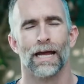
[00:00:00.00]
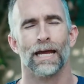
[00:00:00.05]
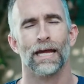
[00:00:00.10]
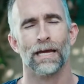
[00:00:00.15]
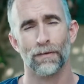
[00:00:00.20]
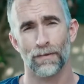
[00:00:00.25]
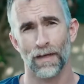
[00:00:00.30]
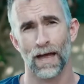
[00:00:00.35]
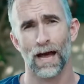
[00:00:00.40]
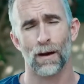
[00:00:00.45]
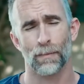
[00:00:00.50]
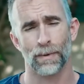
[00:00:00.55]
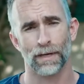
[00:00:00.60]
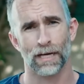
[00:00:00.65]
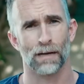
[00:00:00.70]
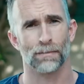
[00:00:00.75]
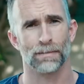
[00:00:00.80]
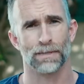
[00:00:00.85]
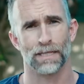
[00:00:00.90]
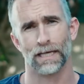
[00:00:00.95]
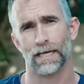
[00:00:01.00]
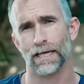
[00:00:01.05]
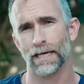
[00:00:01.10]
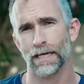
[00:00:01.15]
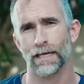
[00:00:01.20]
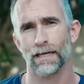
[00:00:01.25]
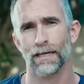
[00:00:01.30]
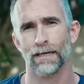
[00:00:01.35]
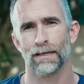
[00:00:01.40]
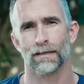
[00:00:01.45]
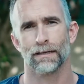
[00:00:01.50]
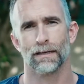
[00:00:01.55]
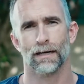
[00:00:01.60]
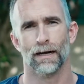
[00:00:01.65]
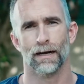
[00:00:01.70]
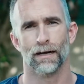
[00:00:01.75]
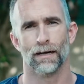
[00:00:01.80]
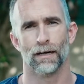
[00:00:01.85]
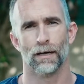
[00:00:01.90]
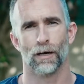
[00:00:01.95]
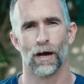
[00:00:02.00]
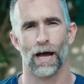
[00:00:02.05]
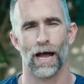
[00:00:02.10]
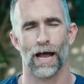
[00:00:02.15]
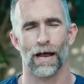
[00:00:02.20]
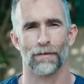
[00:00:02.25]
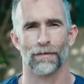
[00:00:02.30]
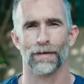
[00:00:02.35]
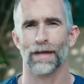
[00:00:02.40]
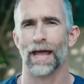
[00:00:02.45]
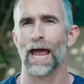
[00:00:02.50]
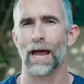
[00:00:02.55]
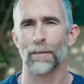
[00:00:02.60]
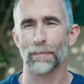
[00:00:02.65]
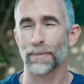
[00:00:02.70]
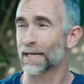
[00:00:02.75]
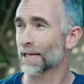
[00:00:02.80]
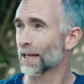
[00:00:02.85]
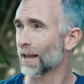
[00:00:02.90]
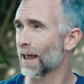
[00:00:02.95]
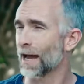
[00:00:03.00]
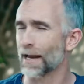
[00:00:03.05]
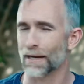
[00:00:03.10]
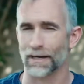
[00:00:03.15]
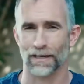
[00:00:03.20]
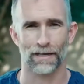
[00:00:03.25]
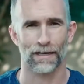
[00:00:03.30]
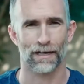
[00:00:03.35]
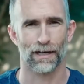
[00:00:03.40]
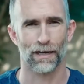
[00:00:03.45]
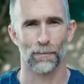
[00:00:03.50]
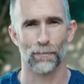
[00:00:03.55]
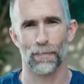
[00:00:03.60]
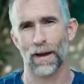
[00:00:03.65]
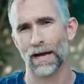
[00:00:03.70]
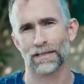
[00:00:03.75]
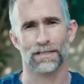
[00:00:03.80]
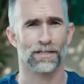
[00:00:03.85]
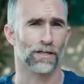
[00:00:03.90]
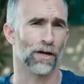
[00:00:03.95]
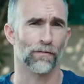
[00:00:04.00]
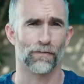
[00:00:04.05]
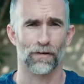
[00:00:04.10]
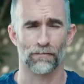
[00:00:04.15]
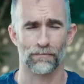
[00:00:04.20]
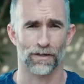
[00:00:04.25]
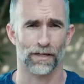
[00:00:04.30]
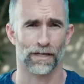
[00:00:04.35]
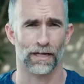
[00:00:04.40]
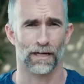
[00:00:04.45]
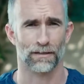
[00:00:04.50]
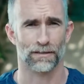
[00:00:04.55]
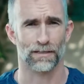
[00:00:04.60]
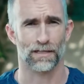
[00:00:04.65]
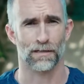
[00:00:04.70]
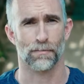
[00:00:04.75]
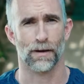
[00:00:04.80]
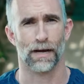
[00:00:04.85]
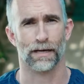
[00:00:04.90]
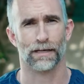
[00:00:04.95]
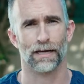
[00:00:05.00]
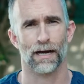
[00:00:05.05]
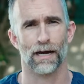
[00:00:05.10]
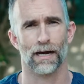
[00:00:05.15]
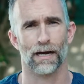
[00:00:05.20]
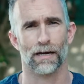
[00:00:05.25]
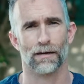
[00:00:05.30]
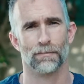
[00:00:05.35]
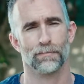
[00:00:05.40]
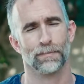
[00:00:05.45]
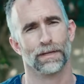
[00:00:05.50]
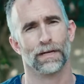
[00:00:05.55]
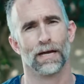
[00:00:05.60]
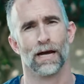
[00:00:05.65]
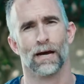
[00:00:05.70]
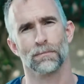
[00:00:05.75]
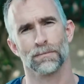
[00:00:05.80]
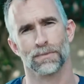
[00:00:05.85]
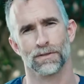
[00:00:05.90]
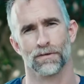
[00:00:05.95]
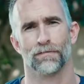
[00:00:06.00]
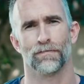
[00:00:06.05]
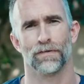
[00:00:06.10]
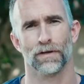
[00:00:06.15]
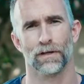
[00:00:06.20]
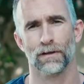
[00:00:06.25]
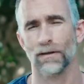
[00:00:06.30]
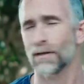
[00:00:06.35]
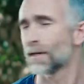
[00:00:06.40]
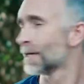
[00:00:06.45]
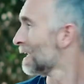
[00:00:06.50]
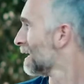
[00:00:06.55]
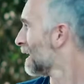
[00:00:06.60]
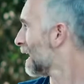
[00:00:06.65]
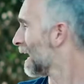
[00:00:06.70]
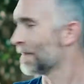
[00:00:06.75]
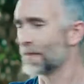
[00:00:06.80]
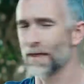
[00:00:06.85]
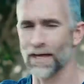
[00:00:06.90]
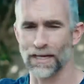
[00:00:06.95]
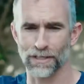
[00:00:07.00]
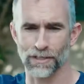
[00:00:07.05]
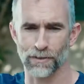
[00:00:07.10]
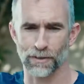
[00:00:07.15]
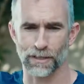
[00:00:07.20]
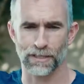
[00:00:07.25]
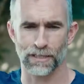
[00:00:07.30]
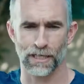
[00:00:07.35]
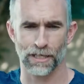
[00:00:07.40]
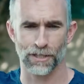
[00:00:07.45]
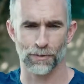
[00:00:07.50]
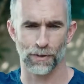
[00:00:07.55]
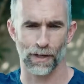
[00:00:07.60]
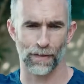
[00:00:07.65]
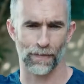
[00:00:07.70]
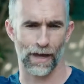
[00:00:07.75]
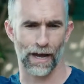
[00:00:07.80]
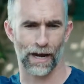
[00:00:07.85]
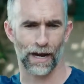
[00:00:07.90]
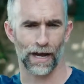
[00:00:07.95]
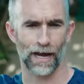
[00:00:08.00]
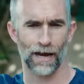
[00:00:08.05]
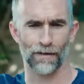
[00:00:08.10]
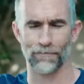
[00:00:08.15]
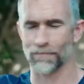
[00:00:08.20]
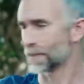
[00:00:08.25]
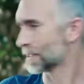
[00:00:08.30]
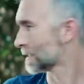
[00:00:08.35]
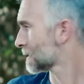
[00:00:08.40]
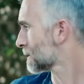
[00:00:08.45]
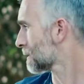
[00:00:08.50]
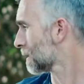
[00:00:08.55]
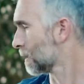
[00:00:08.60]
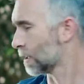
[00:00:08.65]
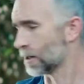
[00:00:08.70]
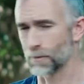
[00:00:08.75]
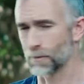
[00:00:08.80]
It now becomes the key, and the ambient light bouncing off everything else in the backyard becomes the fill. And then to accentuate that, I have this